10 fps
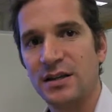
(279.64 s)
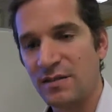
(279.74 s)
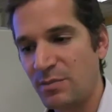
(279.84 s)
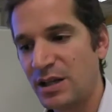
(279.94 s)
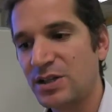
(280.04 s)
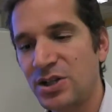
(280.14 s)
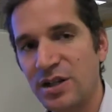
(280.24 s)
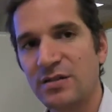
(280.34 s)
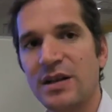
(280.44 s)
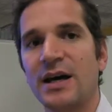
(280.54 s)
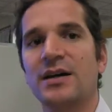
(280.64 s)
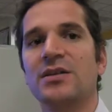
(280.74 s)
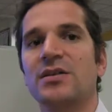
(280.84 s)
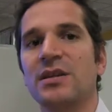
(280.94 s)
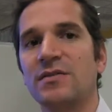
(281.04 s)
They've met each other at the
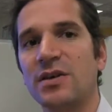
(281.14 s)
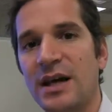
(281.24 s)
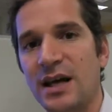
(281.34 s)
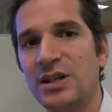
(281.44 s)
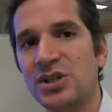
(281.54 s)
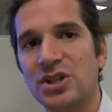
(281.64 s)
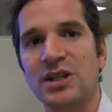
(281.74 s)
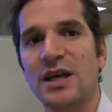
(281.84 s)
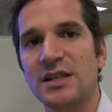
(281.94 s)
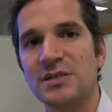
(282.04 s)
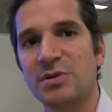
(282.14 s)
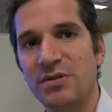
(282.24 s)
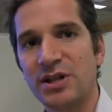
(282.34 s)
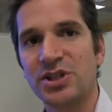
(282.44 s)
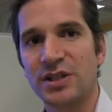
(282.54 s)
hackathon, they've got that energy, that
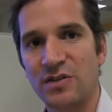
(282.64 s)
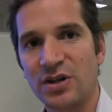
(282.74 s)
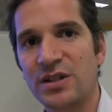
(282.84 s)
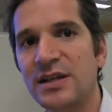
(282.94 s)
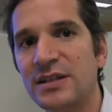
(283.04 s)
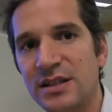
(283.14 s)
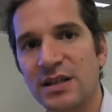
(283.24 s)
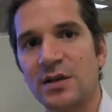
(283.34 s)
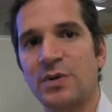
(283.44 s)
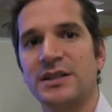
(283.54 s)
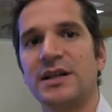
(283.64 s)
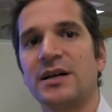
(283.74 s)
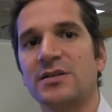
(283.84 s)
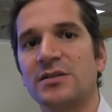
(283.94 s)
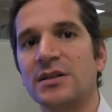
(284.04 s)
inspiration, they've got an idea they want to
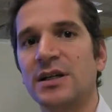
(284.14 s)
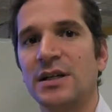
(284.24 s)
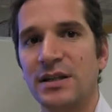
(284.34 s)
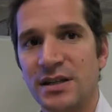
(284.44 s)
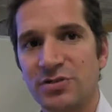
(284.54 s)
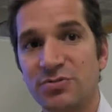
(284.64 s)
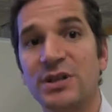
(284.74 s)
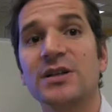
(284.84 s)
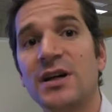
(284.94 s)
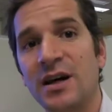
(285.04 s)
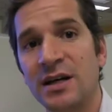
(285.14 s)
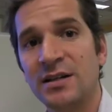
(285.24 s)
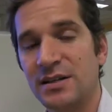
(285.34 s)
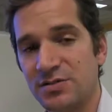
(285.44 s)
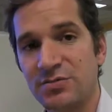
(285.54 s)
tackle. There's a real
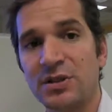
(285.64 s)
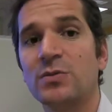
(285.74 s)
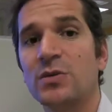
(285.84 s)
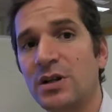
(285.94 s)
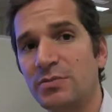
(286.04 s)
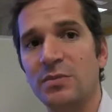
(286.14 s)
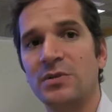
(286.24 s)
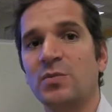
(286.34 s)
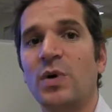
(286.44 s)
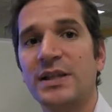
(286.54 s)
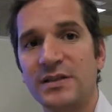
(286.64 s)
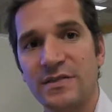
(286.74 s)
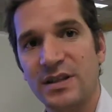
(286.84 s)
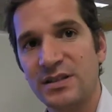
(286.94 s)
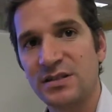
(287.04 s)
client, there's a real world problem waiting
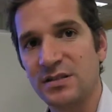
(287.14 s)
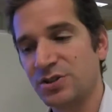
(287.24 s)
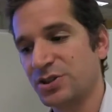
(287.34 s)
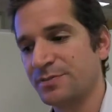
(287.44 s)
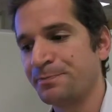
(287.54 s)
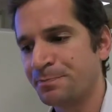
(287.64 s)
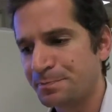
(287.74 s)
for this solution.